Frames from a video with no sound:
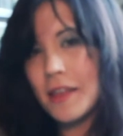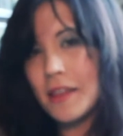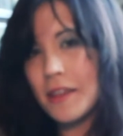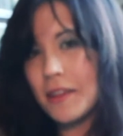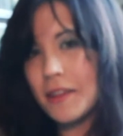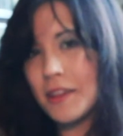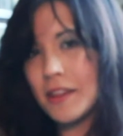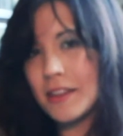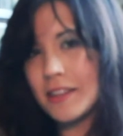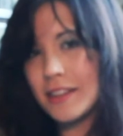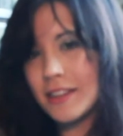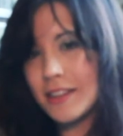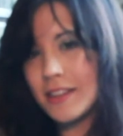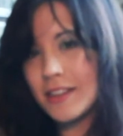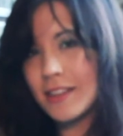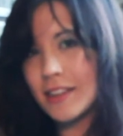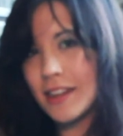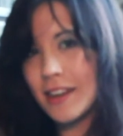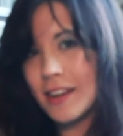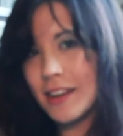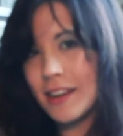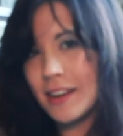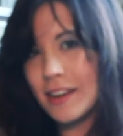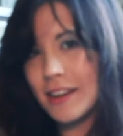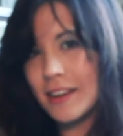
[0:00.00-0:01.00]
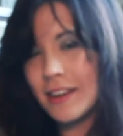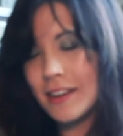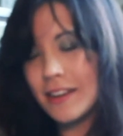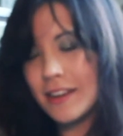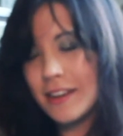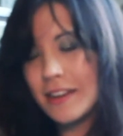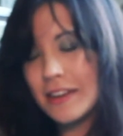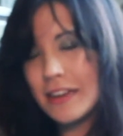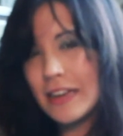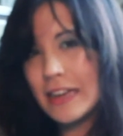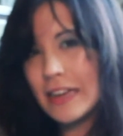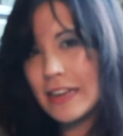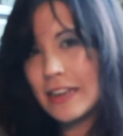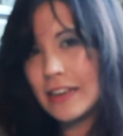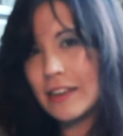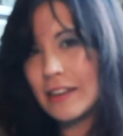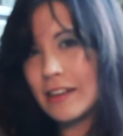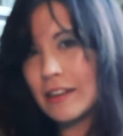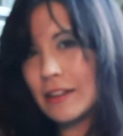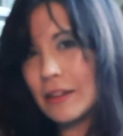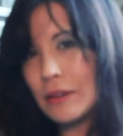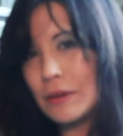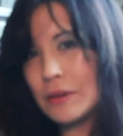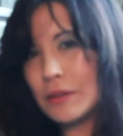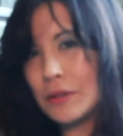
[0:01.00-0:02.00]
this is
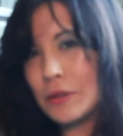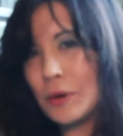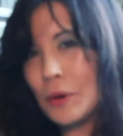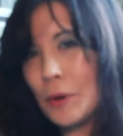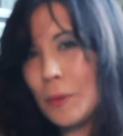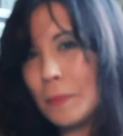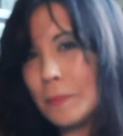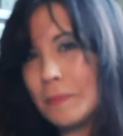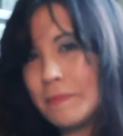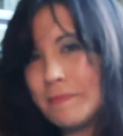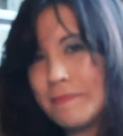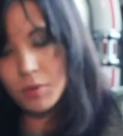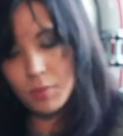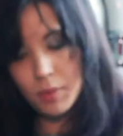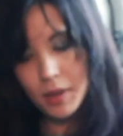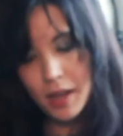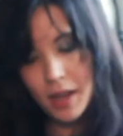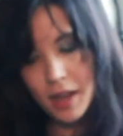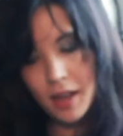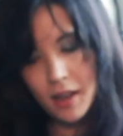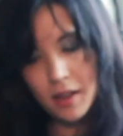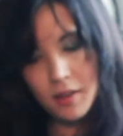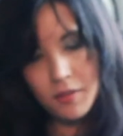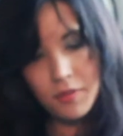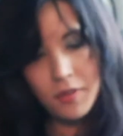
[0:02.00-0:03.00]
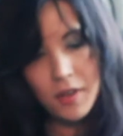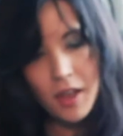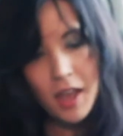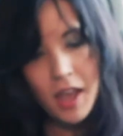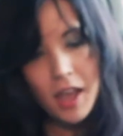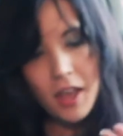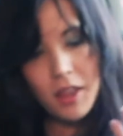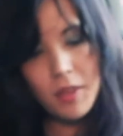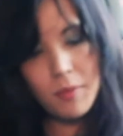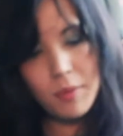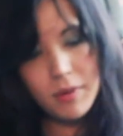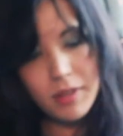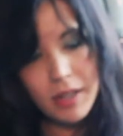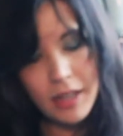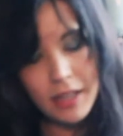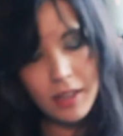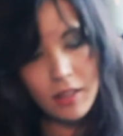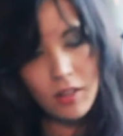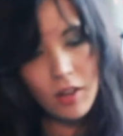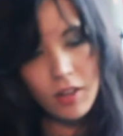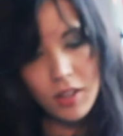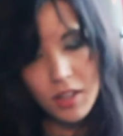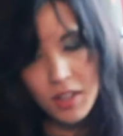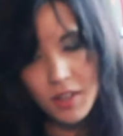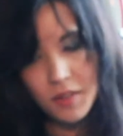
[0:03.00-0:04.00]
close to home. So there was like
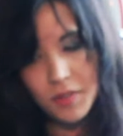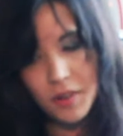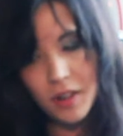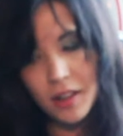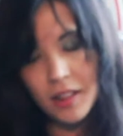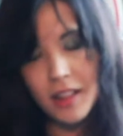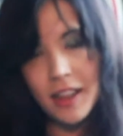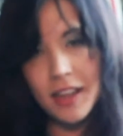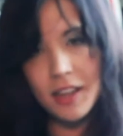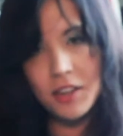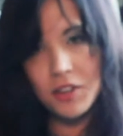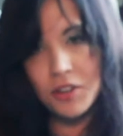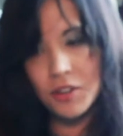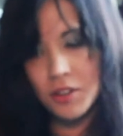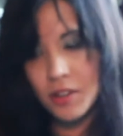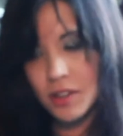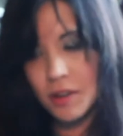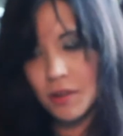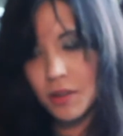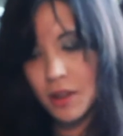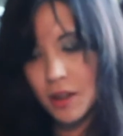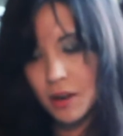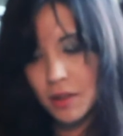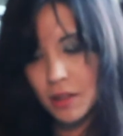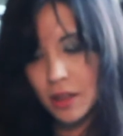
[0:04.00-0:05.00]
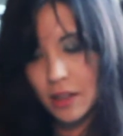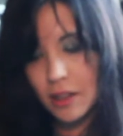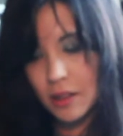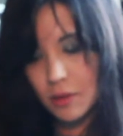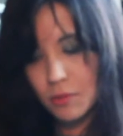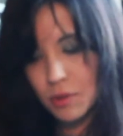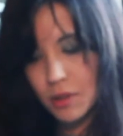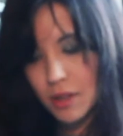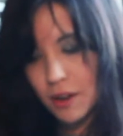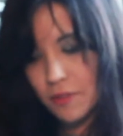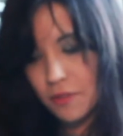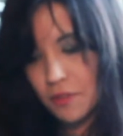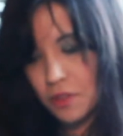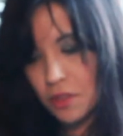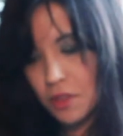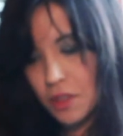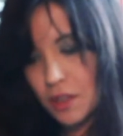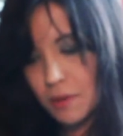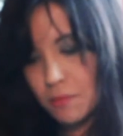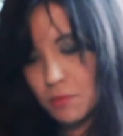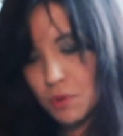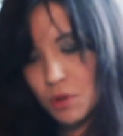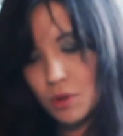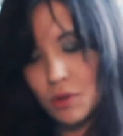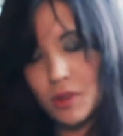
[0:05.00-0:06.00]
lots of collections out there, like there was different
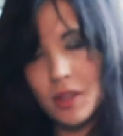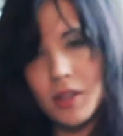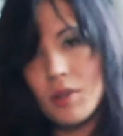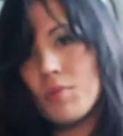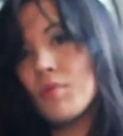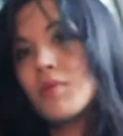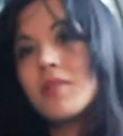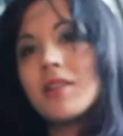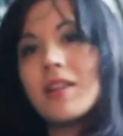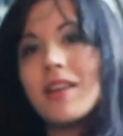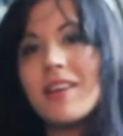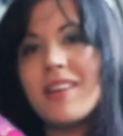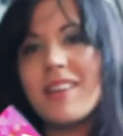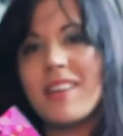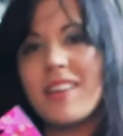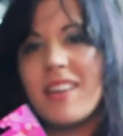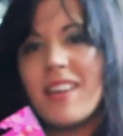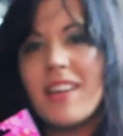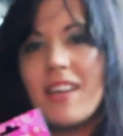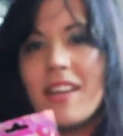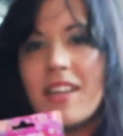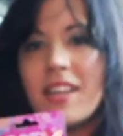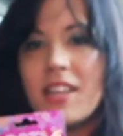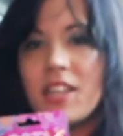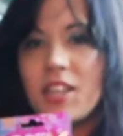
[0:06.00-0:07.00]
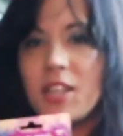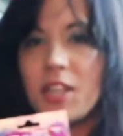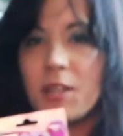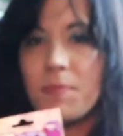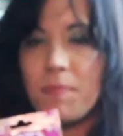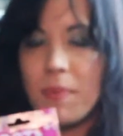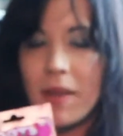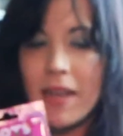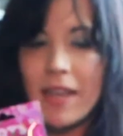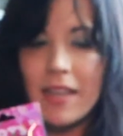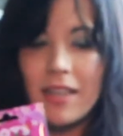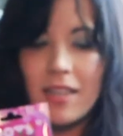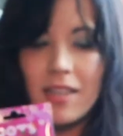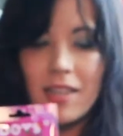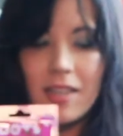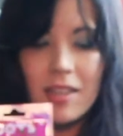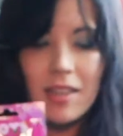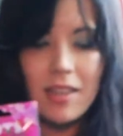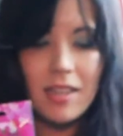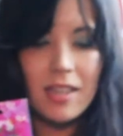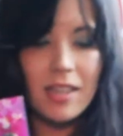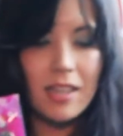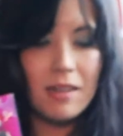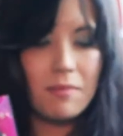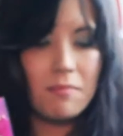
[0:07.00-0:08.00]
themes. So this one's like space
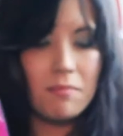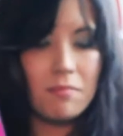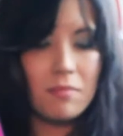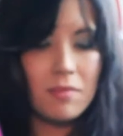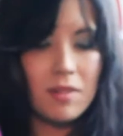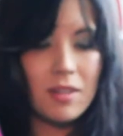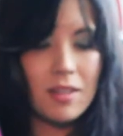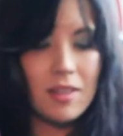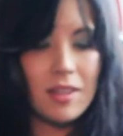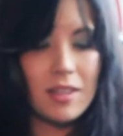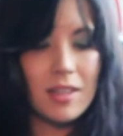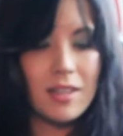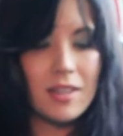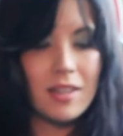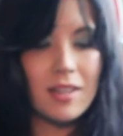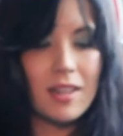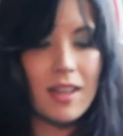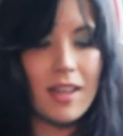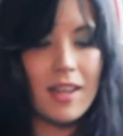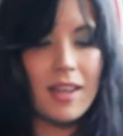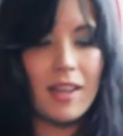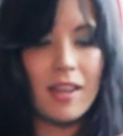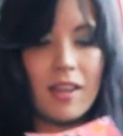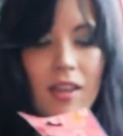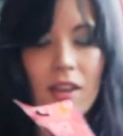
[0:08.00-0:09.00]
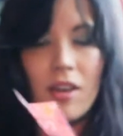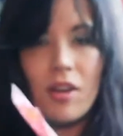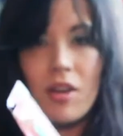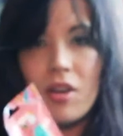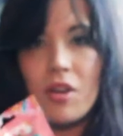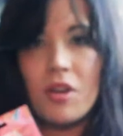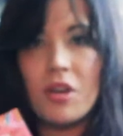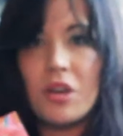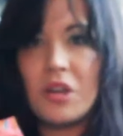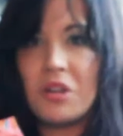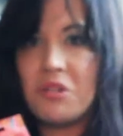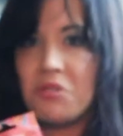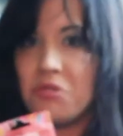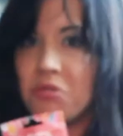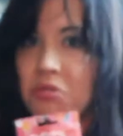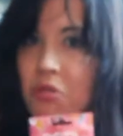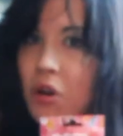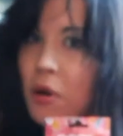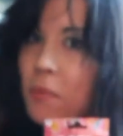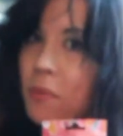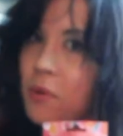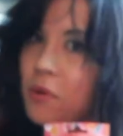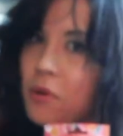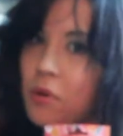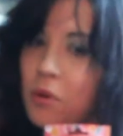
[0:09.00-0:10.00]
themed, this is like
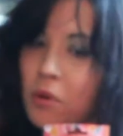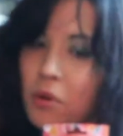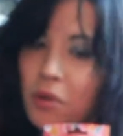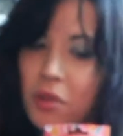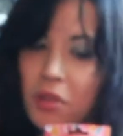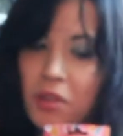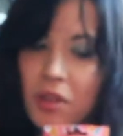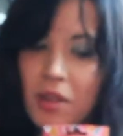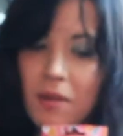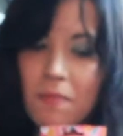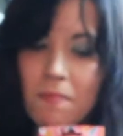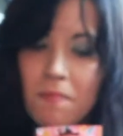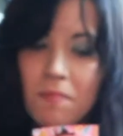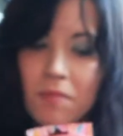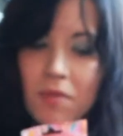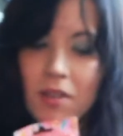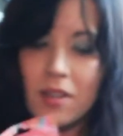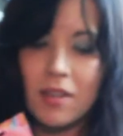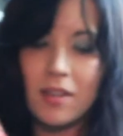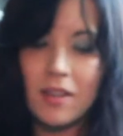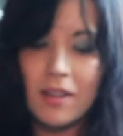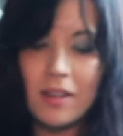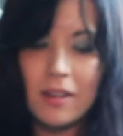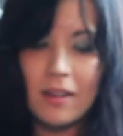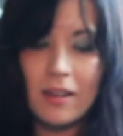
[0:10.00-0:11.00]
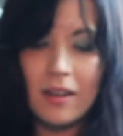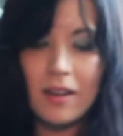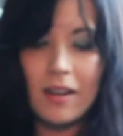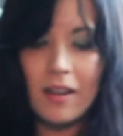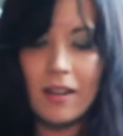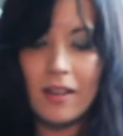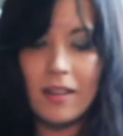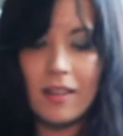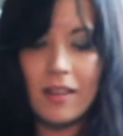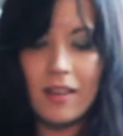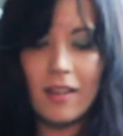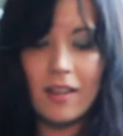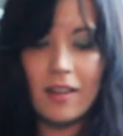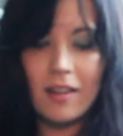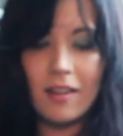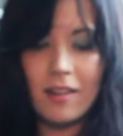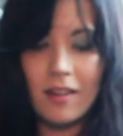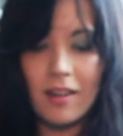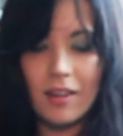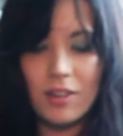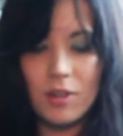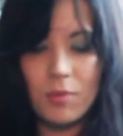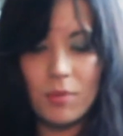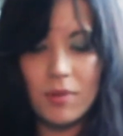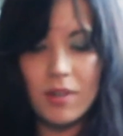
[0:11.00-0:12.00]
tropical themed, and then I
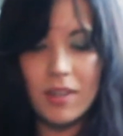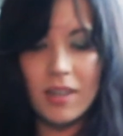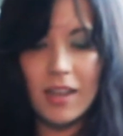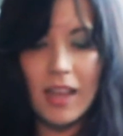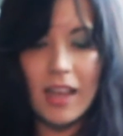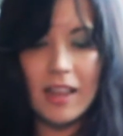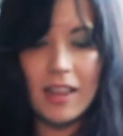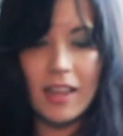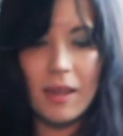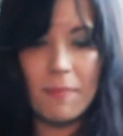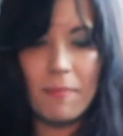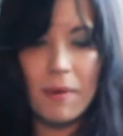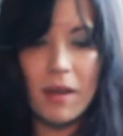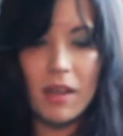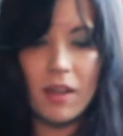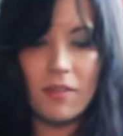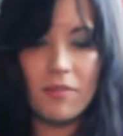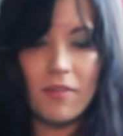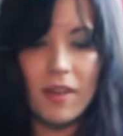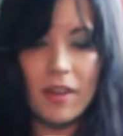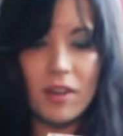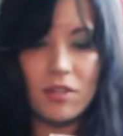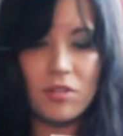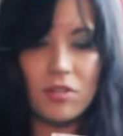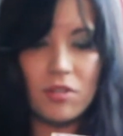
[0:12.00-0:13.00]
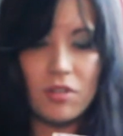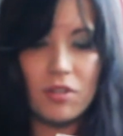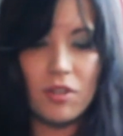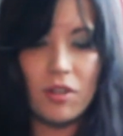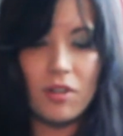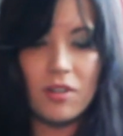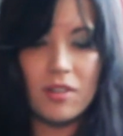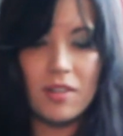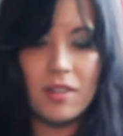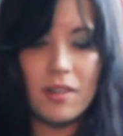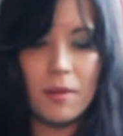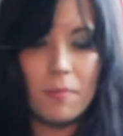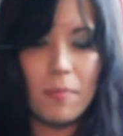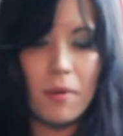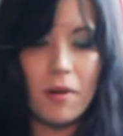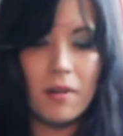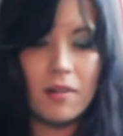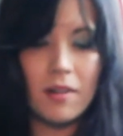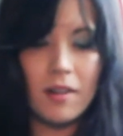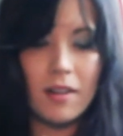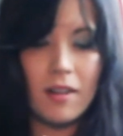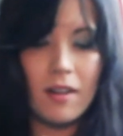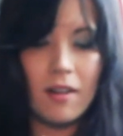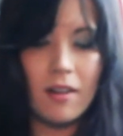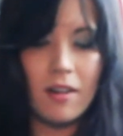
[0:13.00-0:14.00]
just wanted to get like a bag of extra dots that
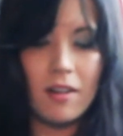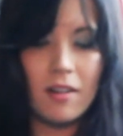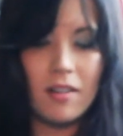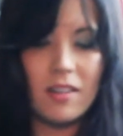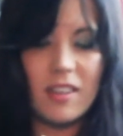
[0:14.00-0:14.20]
apparently are